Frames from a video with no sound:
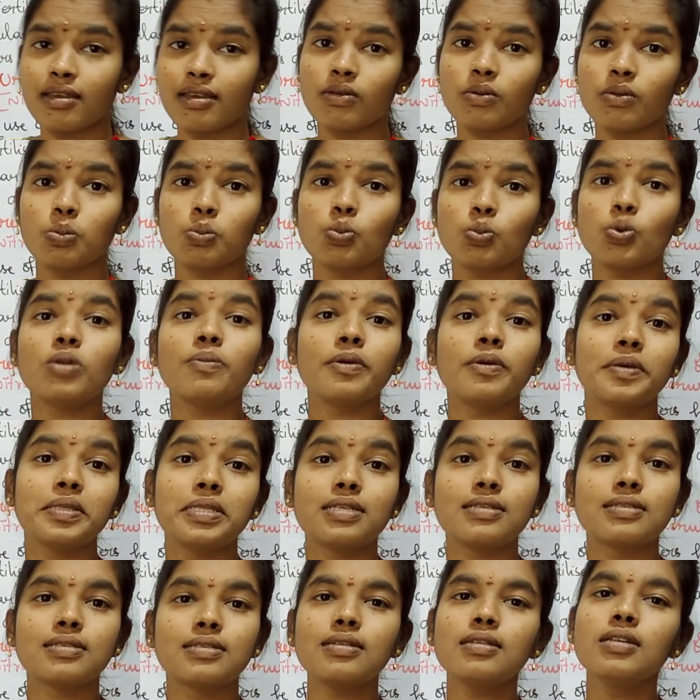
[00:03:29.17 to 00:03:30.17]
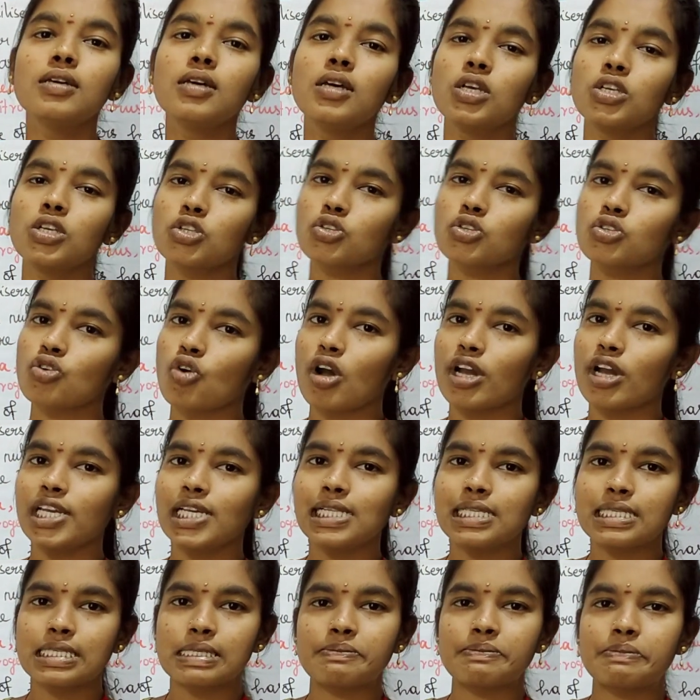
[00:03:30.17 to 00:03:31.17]
What may be the reason? So soil
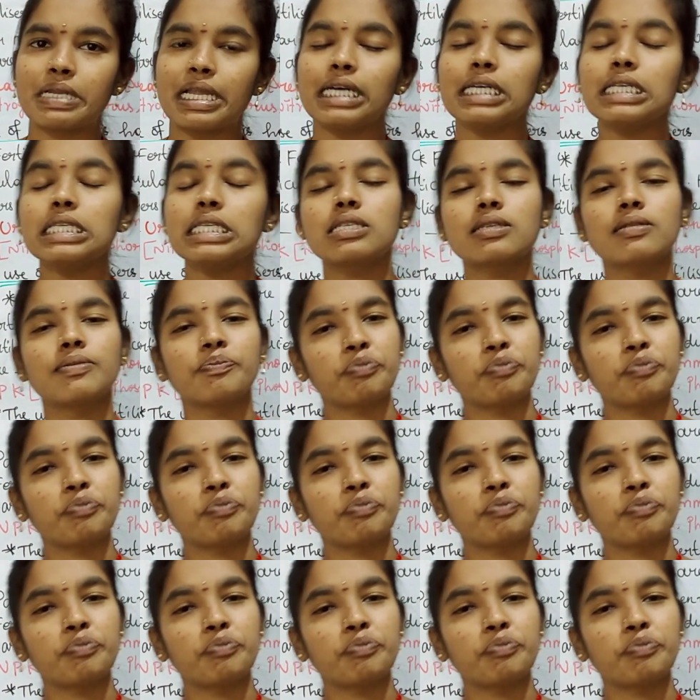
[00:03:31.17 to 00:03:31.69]
supplies